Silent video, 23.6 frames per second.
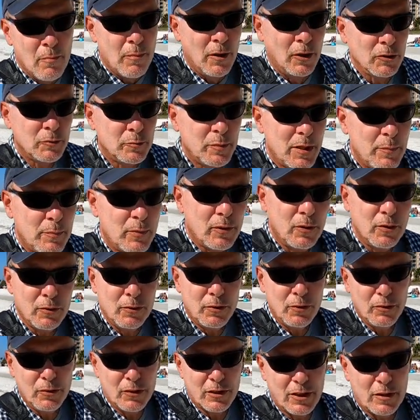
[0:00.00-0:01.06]
Most people who
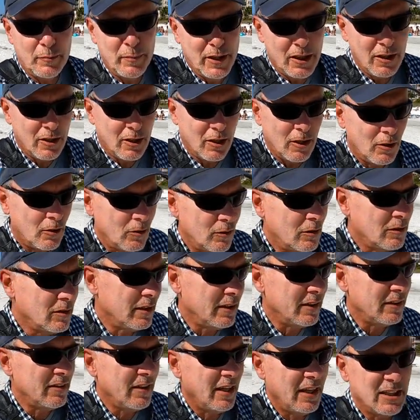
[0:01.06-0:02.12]
do the Camino,
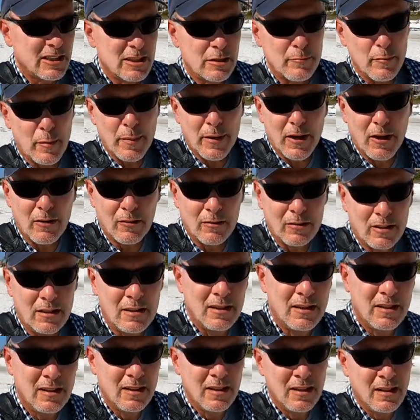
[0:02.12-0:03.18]
it takes them about,
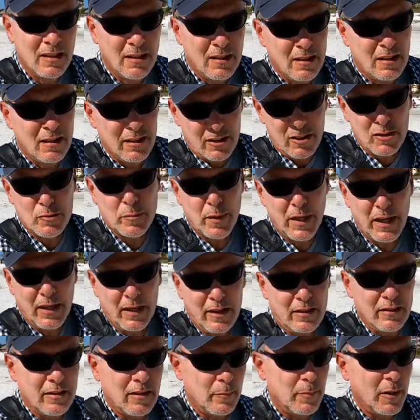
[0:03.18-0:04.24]
in
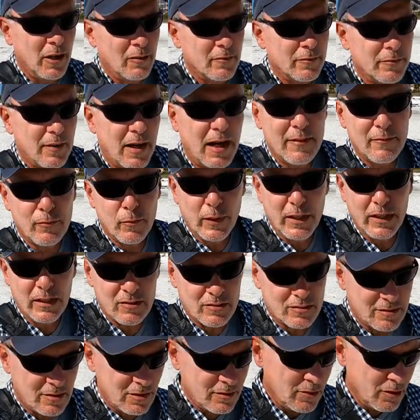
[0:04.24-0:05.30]
Spain, about 5
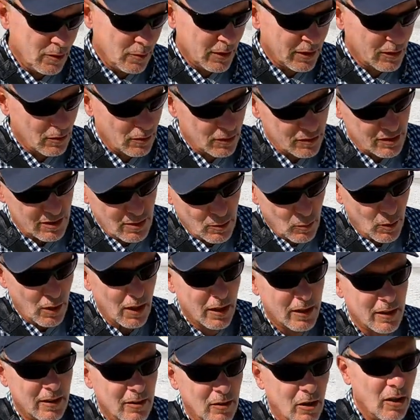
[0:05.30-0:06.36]
weeks to do it. Of course, they're
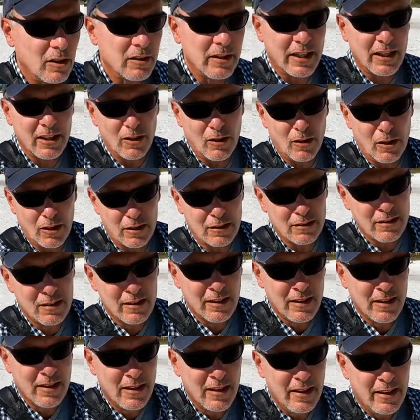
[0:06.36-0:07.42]
walking all day long,
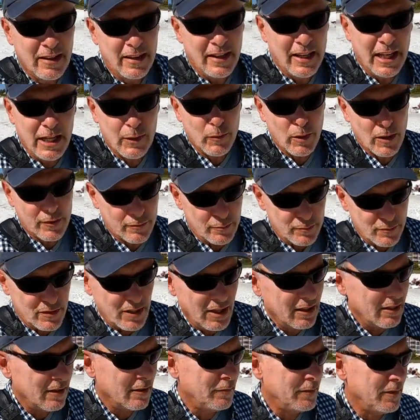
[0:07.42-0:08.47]
anywhere from
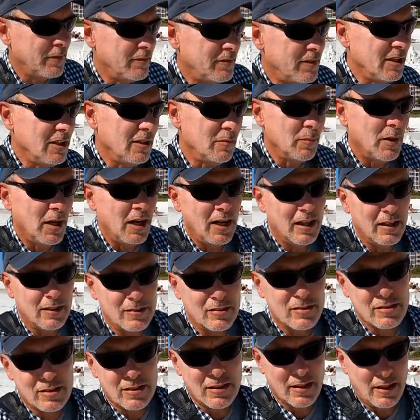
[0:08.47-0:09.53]
10 to 15
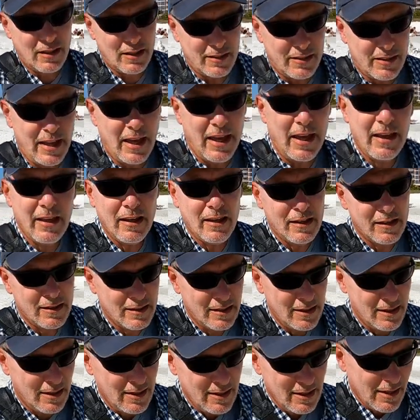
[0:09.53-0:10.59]
miles a day.
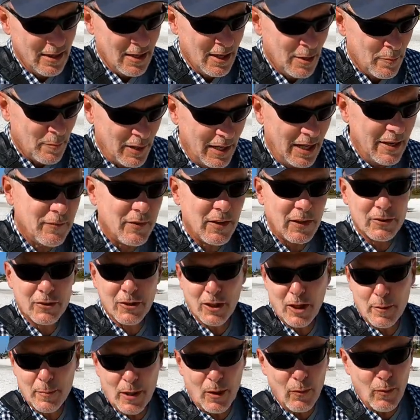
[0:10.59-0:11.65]
But I felt
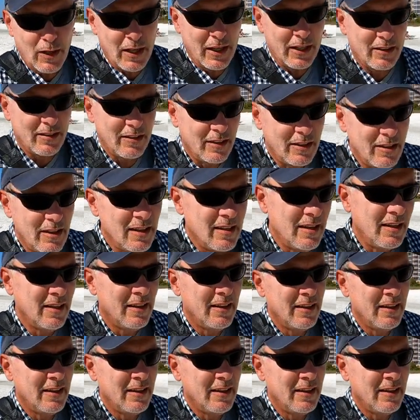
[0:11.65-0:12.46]
good about what I did.